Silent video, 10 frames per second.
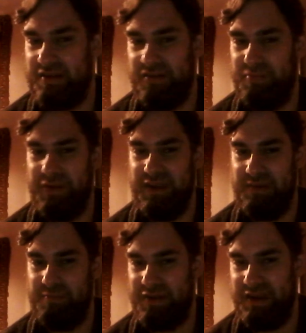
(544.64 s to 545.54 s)
could
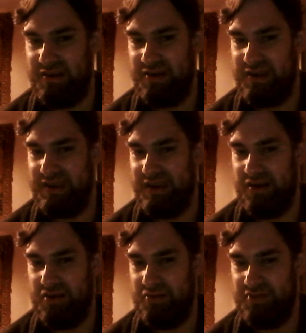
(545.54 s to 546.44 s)
be behind the
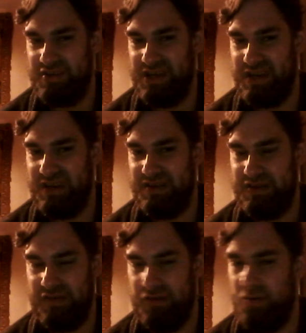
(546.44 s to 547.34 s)
whole
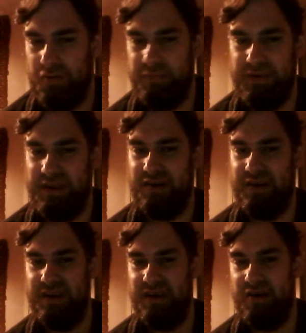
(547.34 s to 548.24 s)
church or
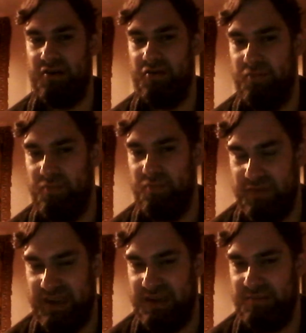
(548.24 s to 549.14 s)
behind the whole
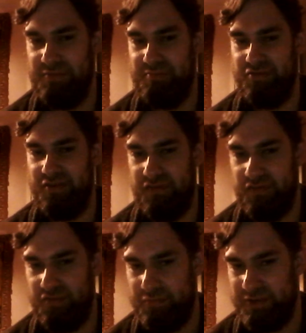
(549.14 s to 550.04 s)
demon
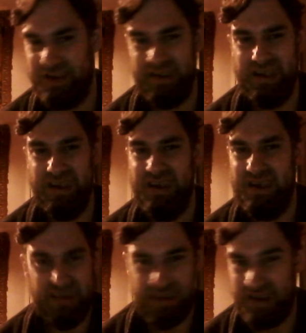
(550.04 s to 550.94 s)
brothel, but
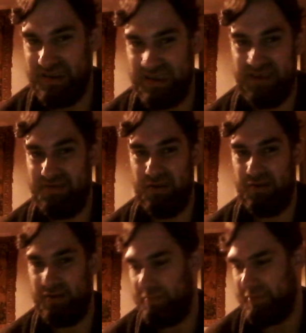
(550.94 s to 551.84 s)
turns out
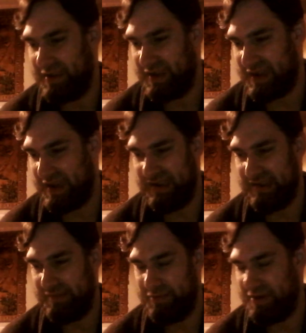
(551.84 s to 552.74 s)
not to be the
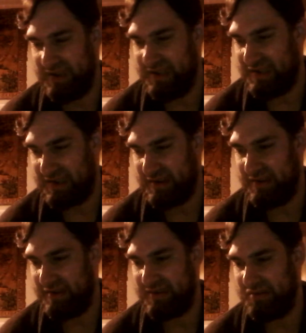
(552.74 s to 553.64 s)
case. But he's
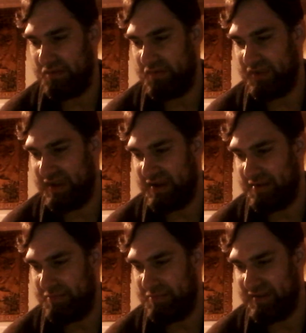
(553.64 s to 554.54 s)
sort of set
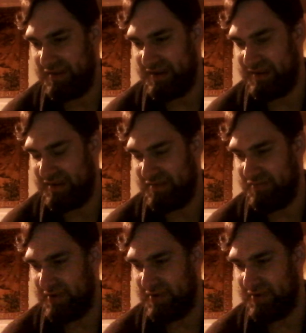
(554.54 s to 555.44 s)
up as a
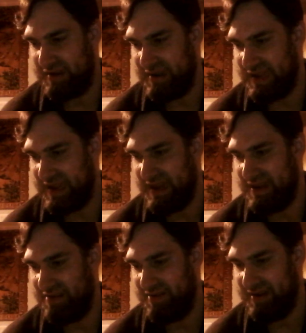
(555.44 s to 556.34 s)
red
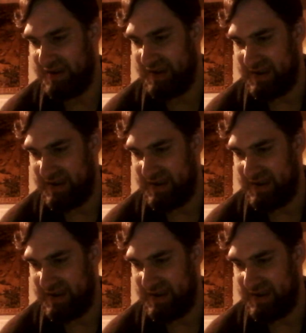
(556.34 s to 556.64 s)
herring.